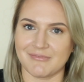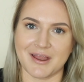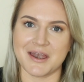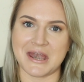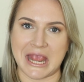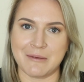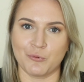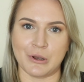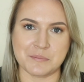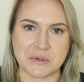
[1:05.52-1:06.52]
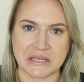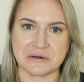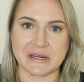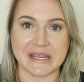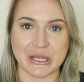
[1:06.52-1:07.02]
name will
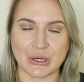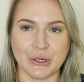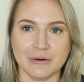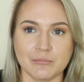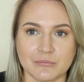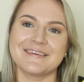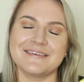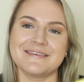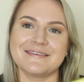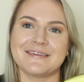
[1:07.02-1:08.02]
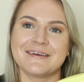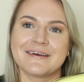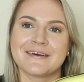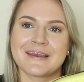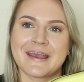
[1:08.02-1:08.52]
appear here. This is
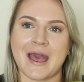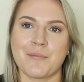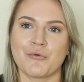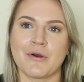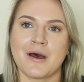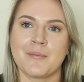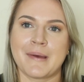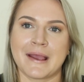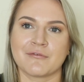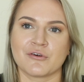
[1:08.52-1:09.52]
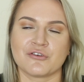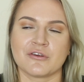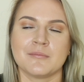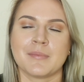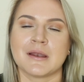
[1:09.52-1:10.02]
the camera bag
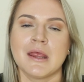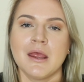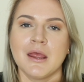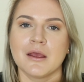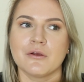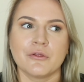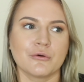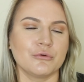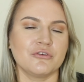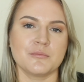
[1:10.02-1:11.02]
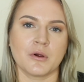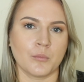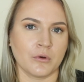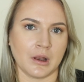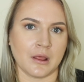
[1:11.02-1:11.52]
version, but the Gucci
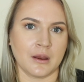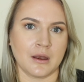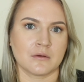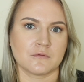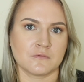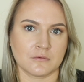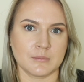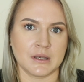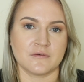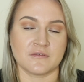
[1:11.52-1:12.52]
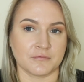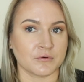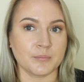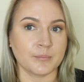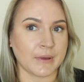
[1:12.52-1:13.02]
Marmont line has so many
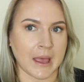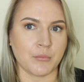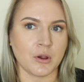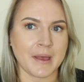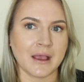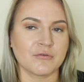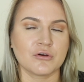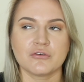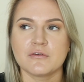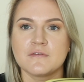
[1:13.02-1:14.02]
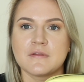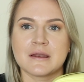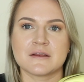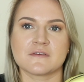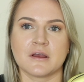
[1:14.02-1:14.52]
different camera bag versions that
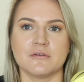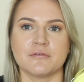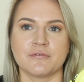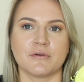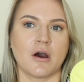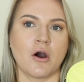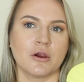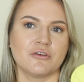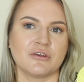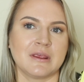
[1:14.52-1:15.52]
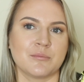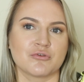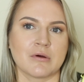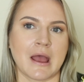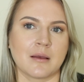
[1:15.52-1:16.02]
it's kind of hard to keep
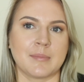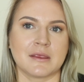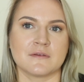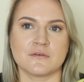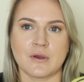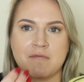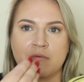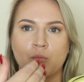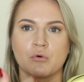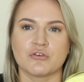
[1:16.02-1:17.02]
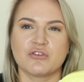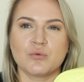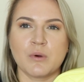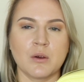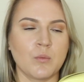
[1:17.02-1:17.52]
track because you have a more
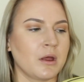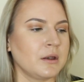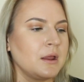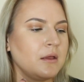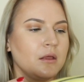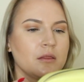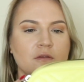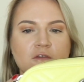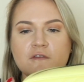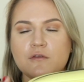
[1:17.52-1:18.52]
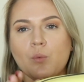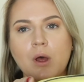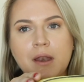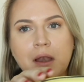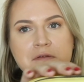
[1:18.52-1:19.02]
square one. This is the
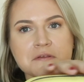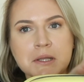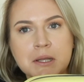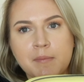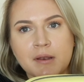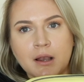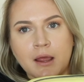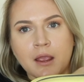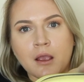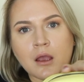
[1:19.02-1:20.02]
one that is a little bit like,